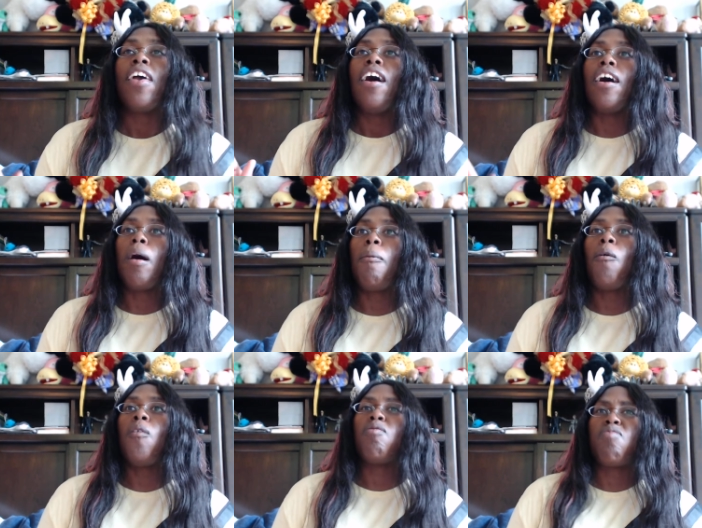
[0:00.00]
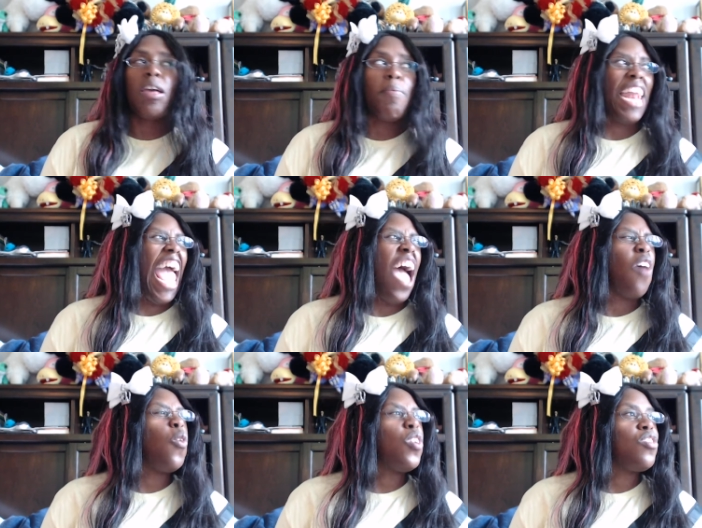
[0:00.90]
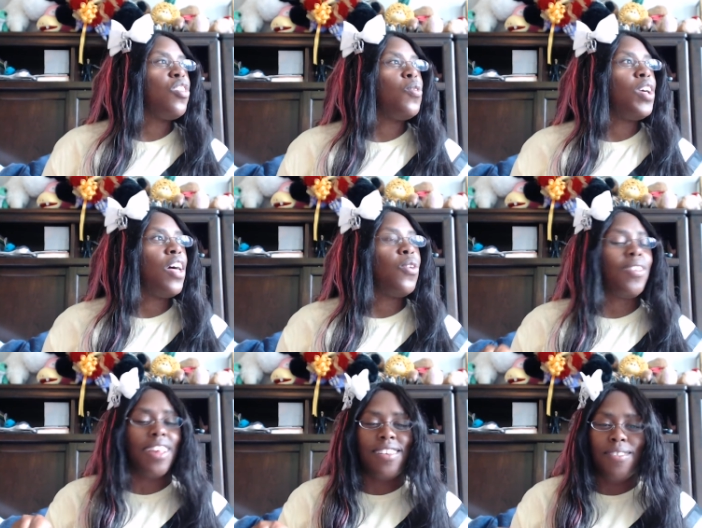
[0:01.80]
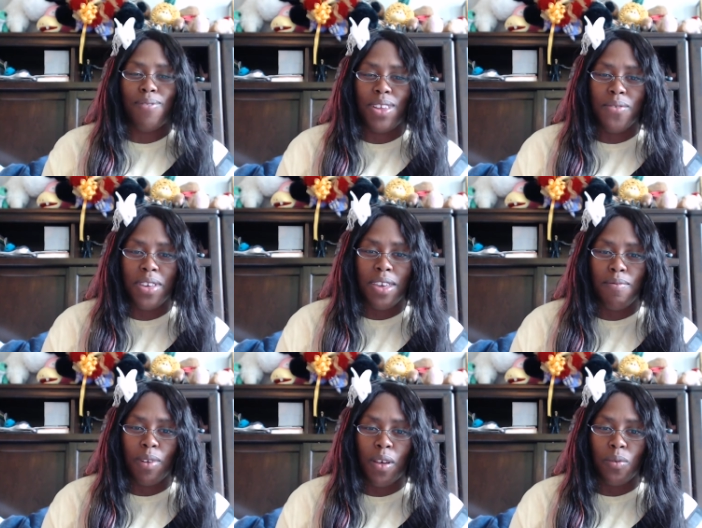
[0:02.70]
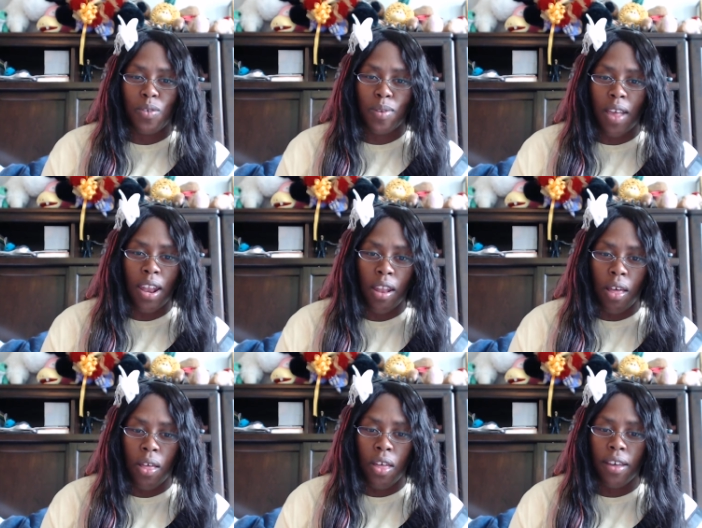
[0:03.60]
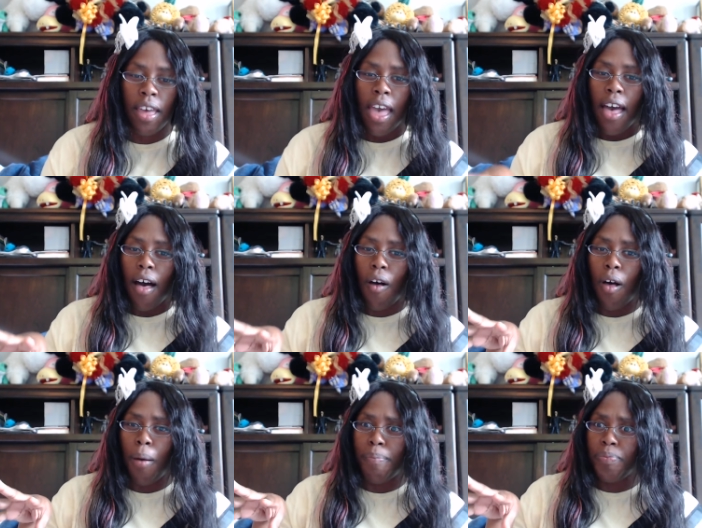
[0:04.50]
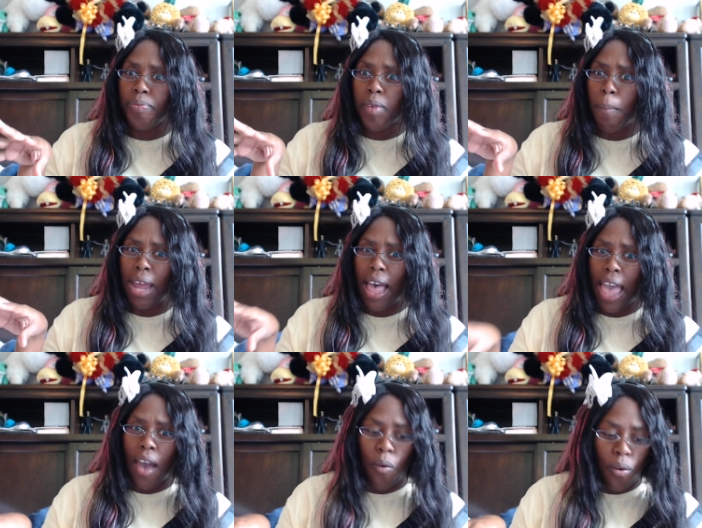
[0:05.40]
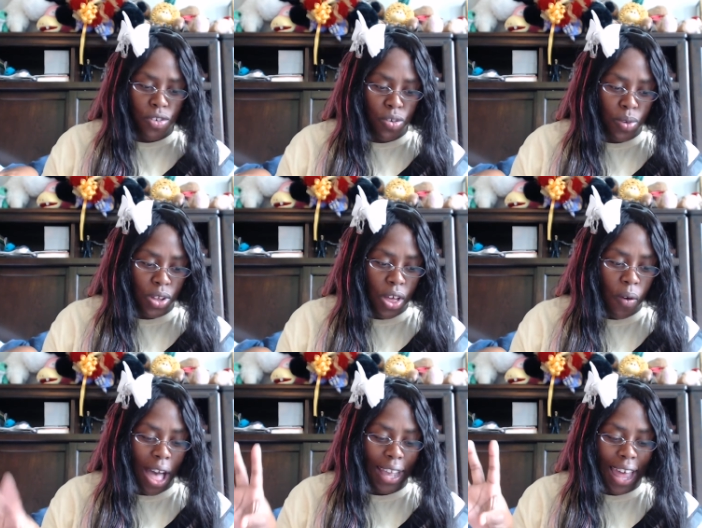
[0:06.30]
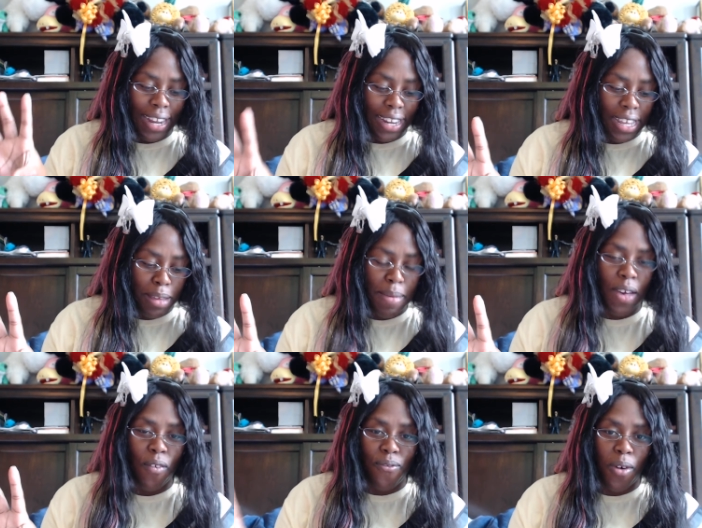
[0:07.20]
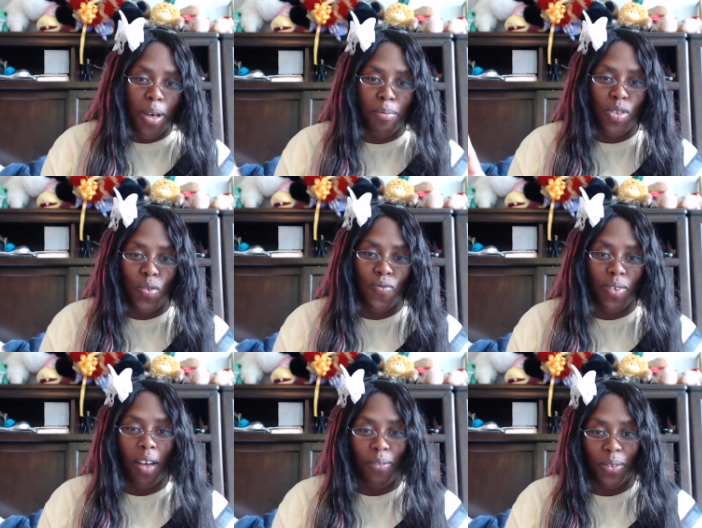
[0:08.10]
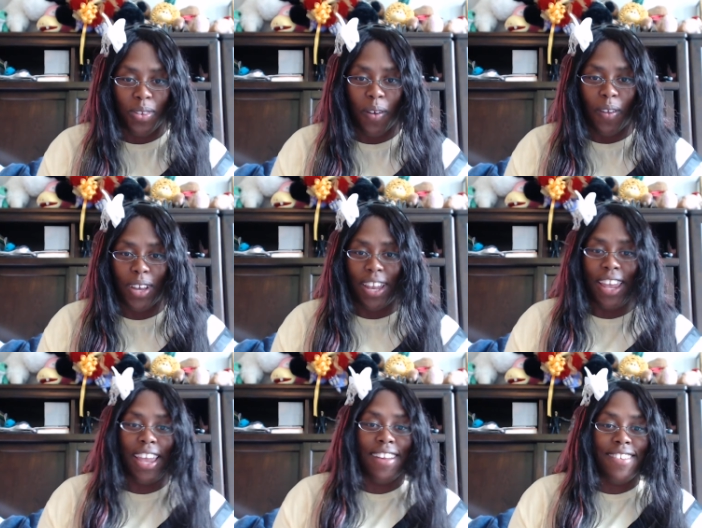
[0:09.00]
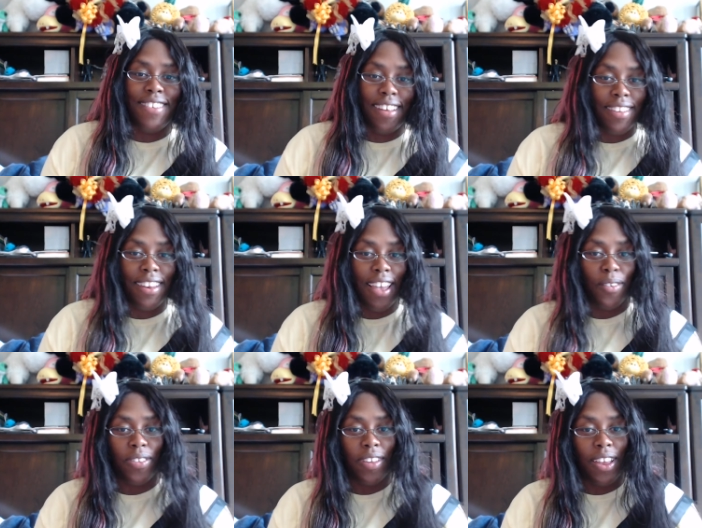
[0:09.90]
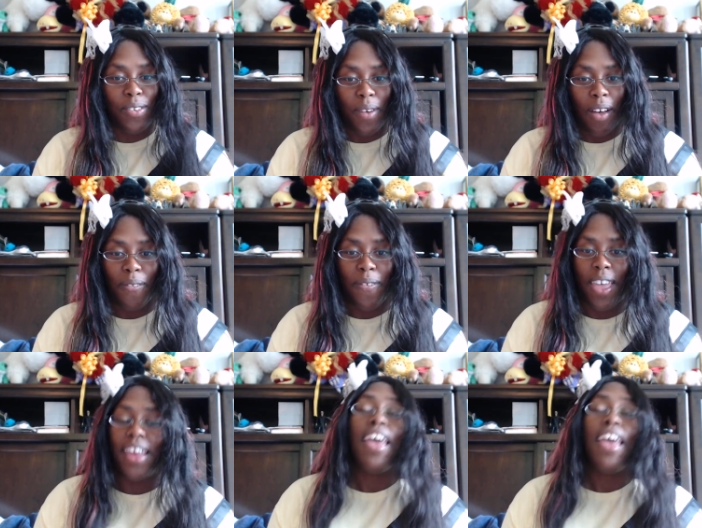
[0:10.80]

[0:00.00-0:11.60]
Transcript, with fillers: a couple like about an hour or two ago because I did a video game vlog which was kind of long um, but an hour or two ago I got an email from Souffle Song and they had just announced a new outfit